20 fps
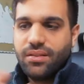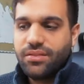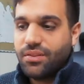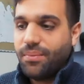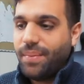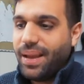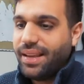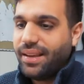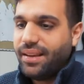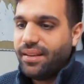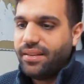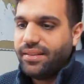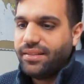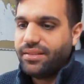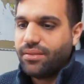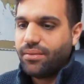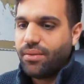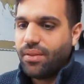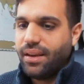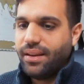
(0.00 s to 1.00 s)
So making
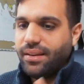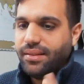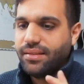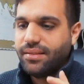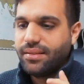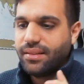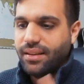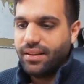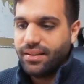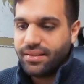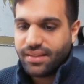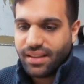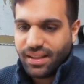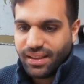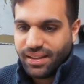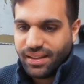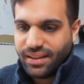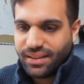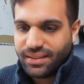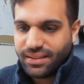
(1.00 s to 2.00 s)
these things is
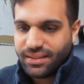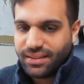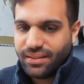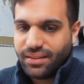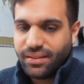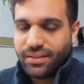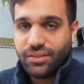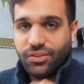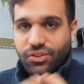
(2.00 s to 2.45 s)
illegal.